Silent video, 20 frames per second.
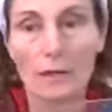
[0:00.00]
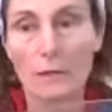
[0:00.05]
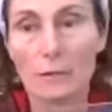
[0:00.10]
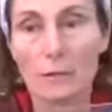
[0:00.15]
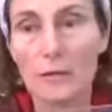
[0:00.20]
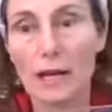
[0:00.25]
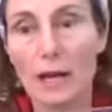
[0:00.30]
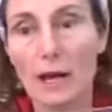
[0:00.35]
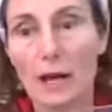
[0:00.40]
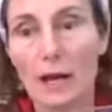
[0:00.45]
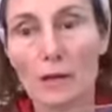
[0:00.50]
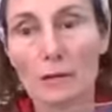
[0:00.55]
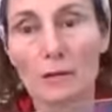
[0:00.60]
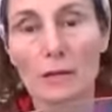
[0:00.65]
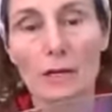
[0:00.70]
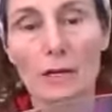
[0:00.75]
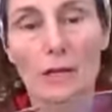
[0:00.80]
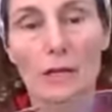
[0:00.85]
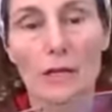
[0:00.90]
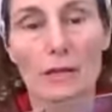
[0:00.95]
Here we
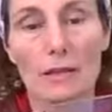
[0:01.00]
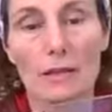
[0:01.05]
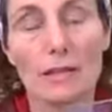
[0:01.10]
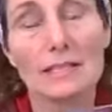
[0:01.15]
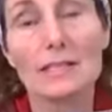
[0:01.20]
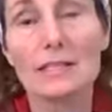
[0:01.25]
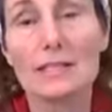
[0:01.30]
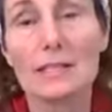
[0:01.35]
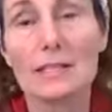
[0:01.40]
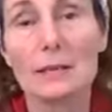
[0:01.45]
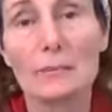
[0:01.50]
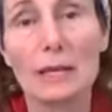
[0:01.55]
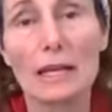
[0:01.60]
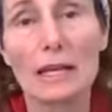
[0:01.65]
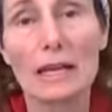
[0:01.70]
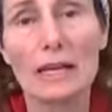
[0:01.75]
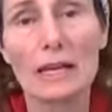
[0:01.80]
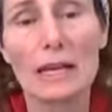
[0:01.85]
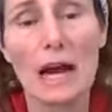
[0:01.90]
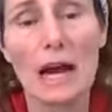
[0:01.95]
go. This is the
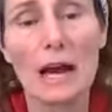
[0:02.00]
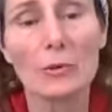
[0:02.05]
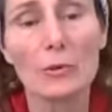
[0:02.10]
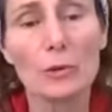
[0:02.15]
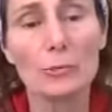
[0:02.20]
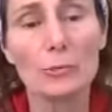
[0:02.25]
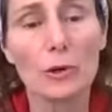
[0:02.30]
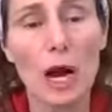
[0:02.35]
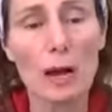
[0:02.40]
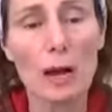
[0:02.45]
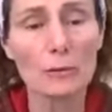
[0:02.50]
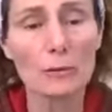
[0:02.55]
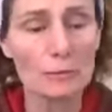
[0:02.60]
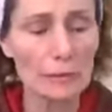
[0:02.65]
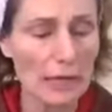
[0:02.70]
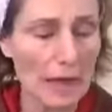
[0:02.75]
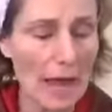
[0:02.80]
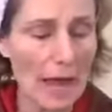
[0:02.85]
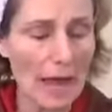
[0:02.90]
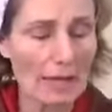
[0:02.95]
beginning. I would
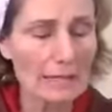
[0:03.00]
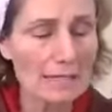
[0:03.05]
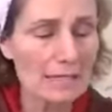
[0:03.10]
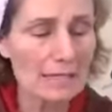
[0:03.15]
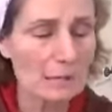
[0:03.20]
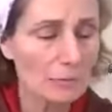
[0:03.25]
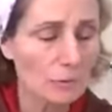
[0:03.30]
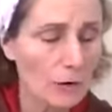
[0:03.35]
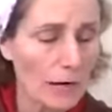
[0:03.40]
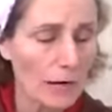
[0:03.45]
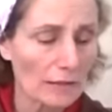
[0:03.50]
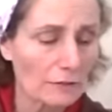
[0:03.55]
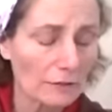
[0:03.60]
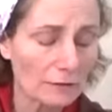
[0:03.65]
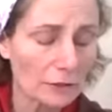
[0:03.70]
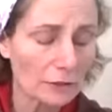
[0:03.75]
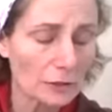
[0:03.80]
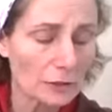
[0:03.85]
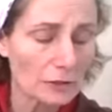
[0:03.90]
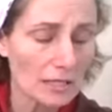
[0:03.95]
probably add some red
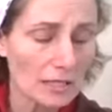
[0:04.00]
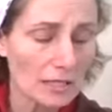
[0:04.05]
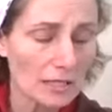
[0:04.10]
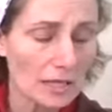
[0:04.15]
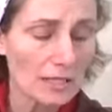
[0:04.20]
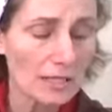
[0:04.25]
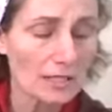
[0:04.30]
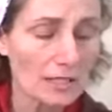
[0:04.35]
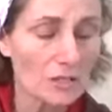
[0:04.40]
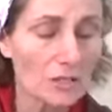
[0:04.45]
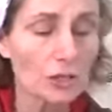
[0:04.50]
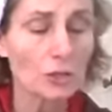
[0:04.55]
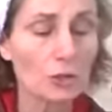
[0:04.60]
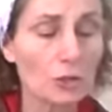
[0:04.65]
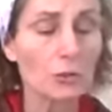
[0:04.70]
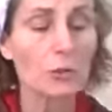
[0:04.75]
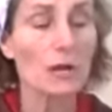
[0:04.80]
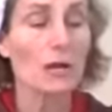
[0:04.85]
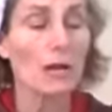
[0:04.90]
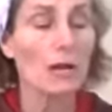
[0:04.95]
fruits to this
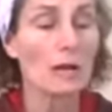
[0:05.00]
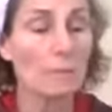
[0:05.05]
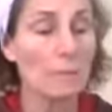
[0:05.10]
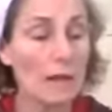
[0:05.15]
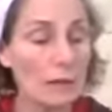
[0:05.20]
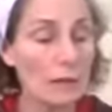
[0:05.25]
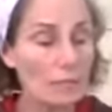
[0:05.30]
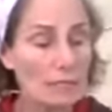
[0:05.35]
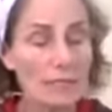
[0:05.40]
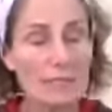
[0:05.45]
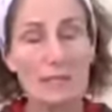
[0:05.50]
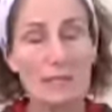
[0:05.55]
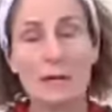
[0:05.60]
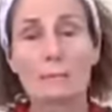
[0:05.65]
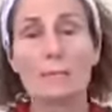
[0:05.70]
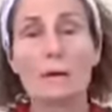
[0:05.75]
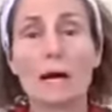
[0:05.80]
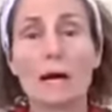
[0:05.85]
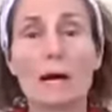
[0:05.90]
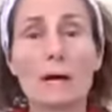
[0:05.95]
too. Maybe
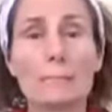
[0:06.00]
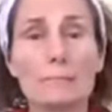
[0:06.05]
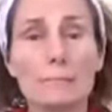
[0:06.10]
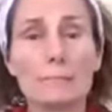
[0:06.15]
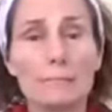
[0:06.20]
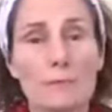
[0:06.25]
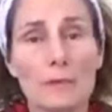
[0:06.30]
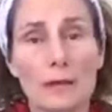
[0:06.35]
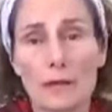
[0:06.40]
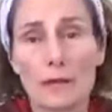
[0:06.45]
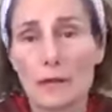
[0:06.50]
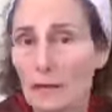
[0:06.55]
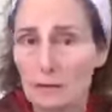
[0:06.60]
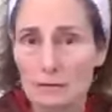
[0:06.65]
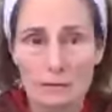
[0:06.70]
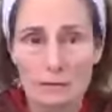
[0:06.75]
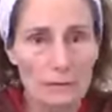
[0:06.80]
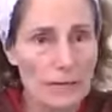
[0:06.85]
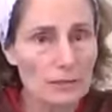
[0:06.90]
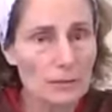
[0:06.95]
some
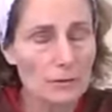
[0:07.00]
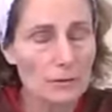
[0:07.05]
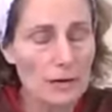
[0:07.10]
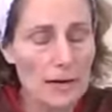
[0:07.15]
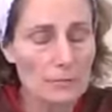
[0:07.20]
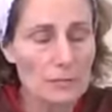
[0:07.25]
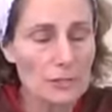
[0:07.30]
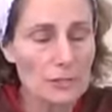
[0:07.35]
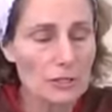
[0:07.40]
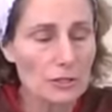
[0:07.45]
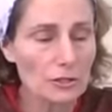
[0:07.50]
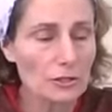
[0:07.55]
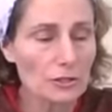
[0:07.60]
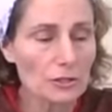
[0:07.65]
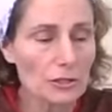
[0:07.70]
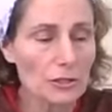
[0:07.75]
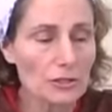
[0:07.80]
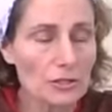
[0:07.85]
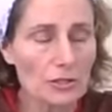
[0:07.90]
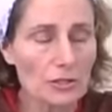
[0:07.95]
red grapes
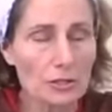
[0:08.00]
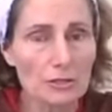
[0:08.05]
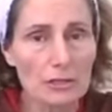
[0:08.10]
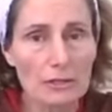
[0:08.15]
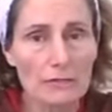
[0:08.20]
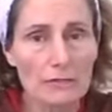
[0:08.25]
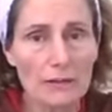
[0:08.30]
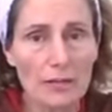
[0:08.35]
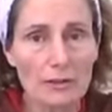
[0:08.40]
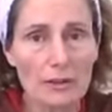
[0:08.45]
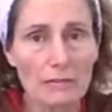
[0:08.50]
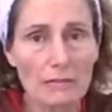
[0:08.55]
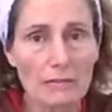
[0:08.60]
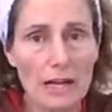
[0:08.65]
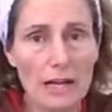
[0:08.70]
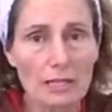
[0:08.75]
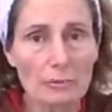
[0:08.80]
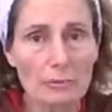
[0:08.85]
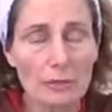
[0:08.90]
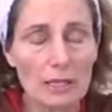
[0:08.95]
are certainly very
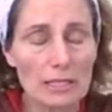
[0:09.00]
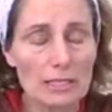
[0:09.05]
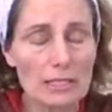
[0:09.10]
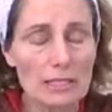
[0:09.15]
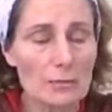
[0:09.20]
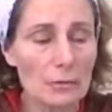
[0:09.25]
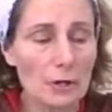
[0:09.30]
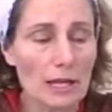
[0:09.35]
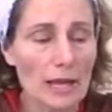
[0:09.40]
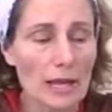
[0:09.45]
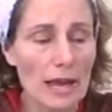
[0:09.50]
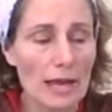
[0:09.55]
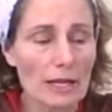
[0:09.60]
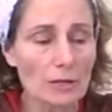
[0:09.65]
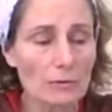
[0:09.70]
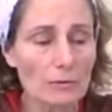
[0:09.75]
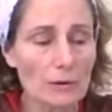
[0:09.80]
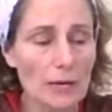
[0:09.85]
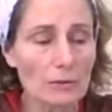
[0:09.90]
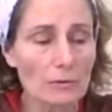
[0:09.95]
available. Get some
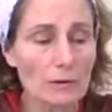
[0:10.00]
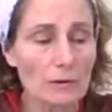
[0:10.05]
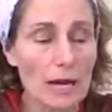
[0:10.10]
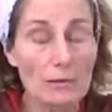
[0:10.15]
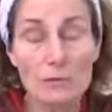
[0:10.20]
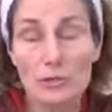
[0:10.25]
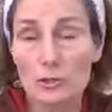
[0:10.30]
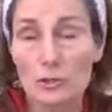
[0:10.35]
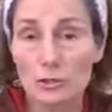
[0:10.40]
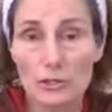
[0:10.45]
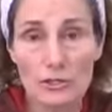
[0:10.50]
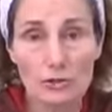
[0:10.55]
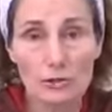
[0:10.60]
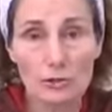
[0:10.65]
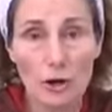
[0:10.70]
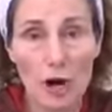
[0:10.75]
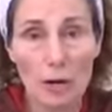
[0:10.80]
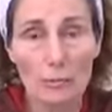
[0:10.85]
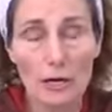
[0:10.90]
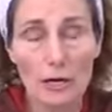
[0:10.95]
organic red grapes or
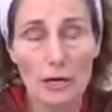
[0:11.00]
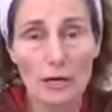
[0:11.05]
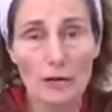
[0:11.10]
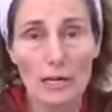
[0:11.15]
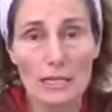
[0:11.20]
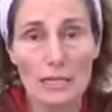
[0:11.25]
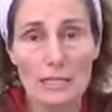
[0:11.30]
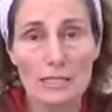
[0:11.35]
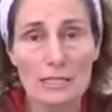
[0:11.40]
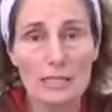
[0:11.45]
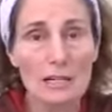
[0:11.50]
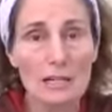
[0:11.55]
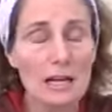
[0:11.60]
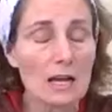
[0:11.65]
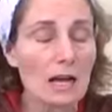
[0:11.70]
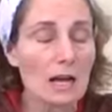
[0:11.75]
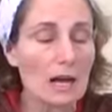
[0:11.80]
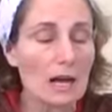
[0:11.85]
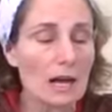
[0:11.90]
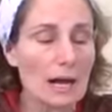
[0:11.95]
strawberries
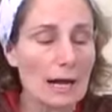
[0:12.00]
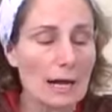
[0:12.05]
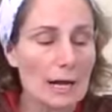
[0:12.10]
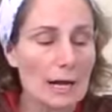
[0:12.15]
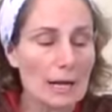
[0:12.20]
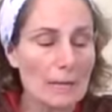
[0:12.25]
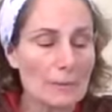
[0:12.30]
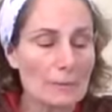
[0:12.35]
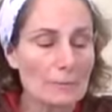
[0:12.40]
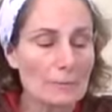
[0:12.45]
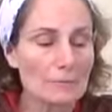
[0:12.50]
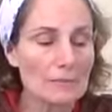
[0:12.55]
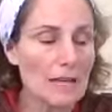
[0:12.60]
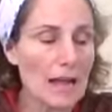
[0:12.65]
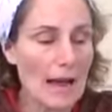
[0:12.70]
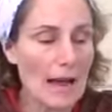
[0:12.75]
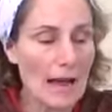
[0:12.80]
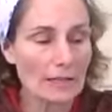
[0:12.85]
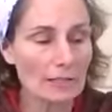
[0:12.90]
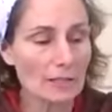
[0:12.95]

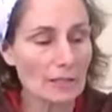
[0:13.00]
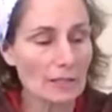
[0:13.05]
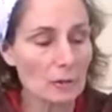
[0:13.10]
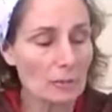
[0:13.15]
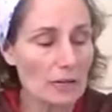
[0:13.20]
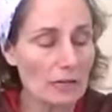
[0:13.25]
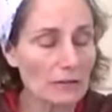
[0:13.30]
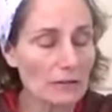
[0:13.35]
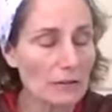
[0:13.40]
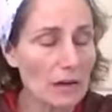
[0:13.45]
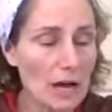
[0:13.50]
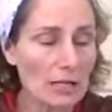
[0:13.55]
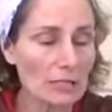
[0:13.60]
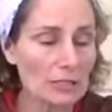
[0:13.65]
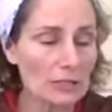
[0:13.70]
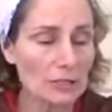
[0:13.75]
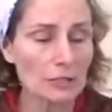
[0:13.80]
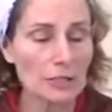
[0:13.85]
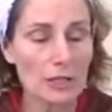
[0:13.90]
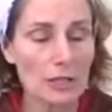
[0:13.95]
to add a little bit of
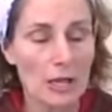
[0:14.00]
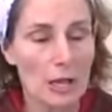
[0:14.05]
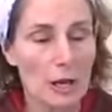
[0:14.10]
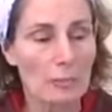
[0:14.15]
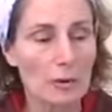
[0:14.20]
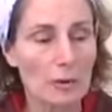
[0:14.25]
color.